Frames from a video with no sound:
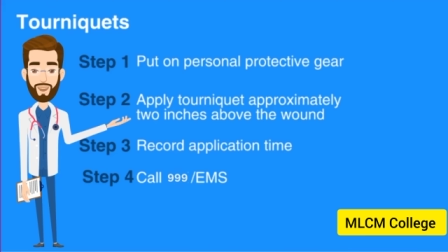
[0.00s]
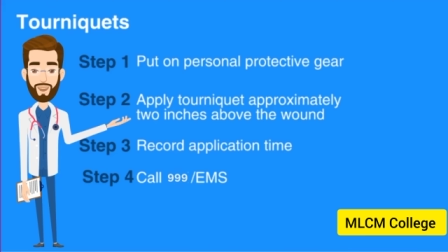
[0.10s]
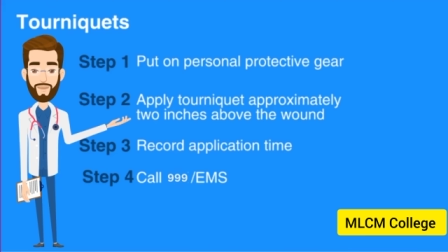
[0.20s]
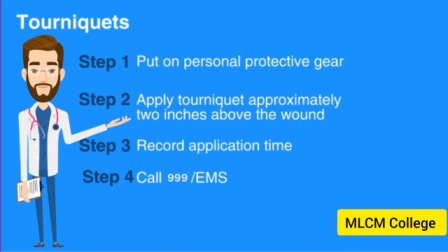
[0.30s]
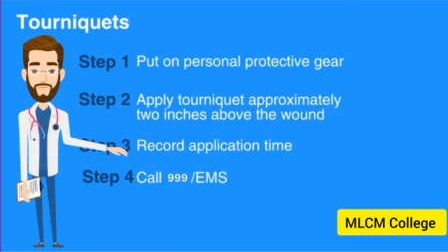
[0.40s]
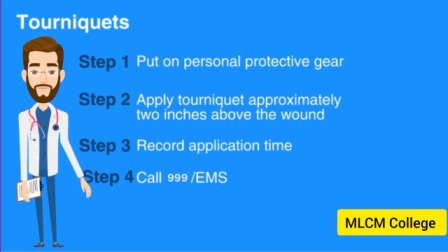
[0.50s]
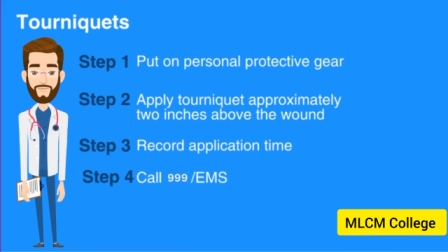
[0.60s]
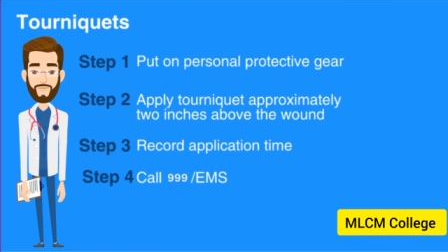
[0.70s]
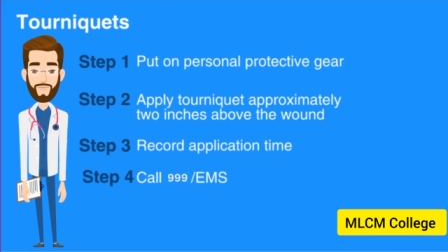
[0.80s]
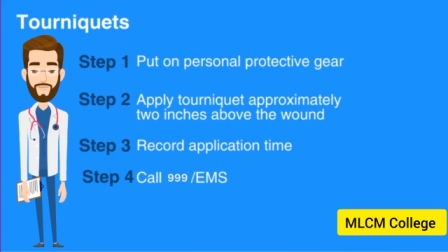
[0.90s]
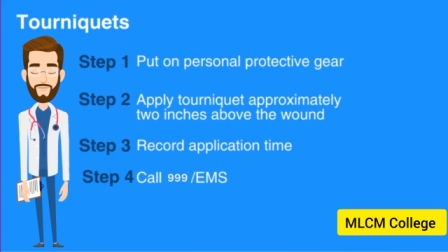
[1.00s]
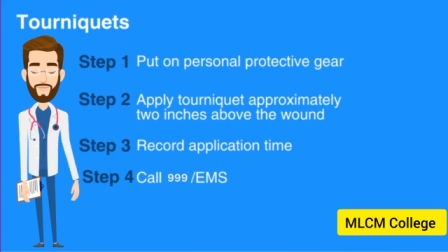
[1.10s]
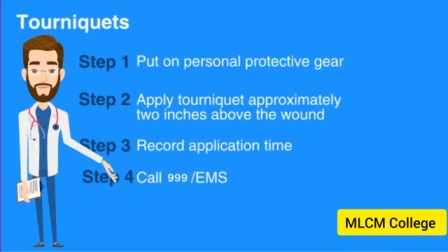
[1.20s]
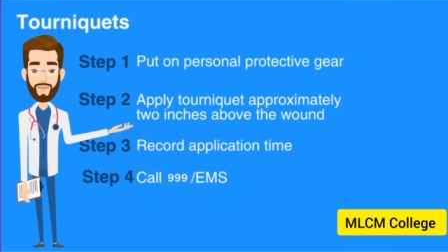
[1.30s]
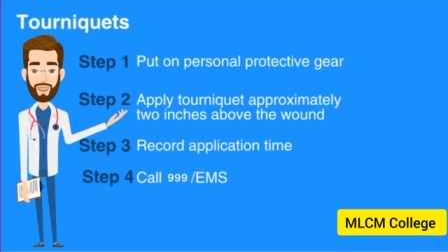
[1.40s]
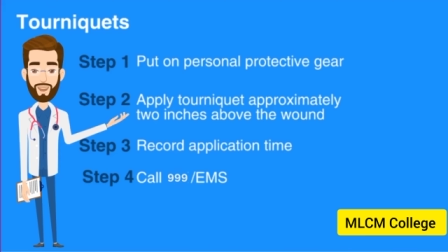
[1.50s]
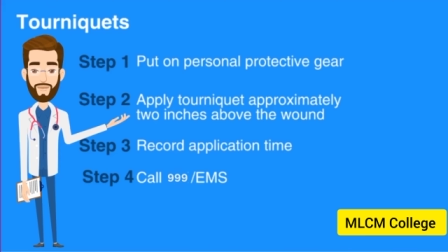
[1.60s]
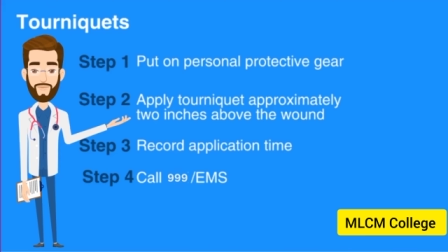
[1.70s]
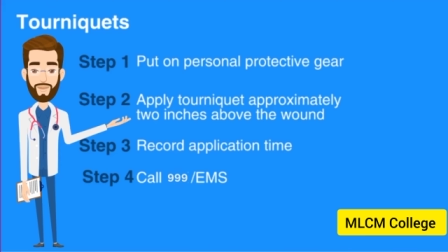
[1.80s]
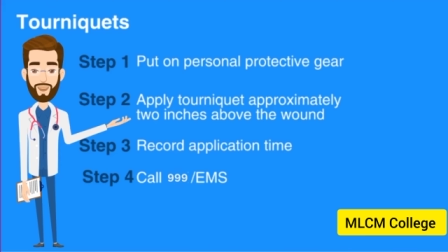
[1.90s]
Step 4. Call
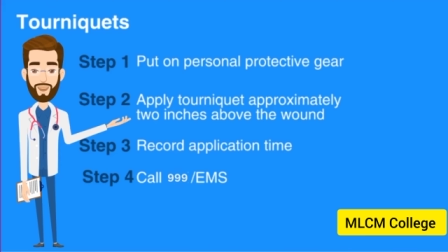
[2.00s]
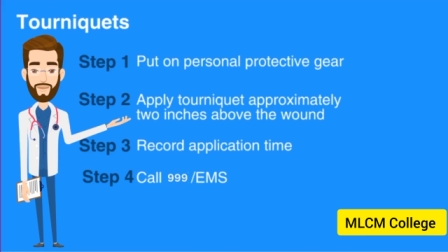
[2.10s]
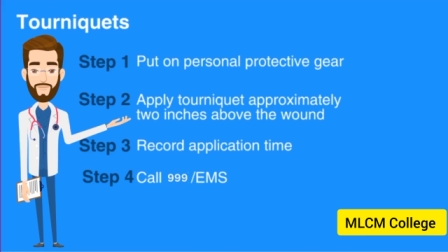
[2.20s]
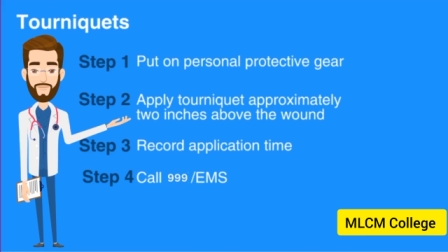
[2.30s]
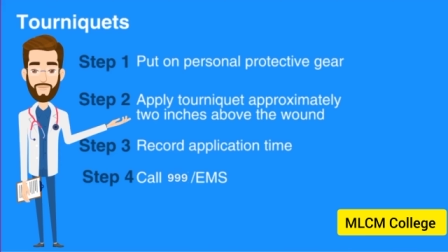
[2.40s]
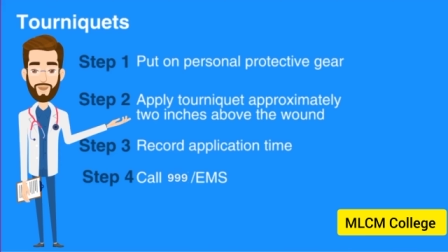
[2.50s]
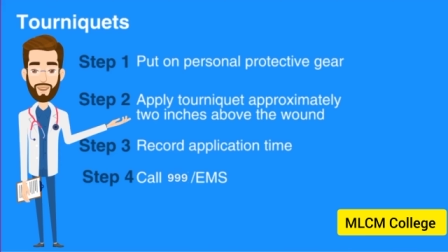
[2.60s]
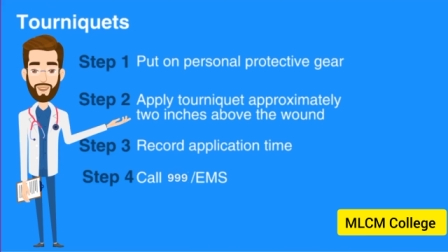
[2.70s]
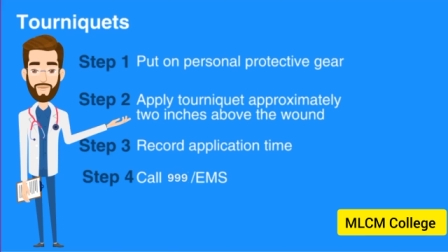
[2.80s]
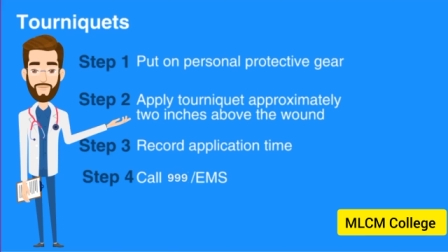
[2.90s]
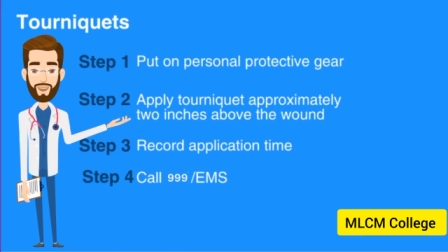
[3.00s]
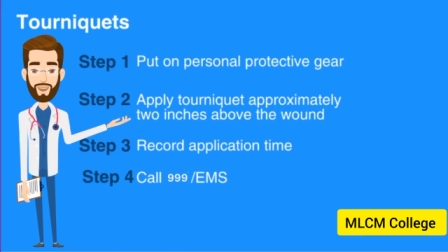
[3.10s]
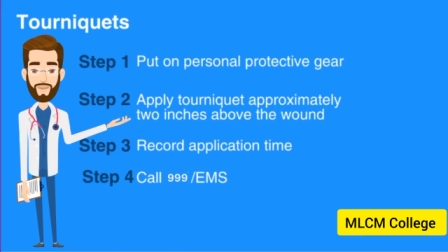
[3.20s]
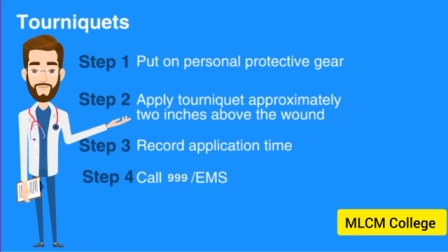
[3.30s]
999/EMS.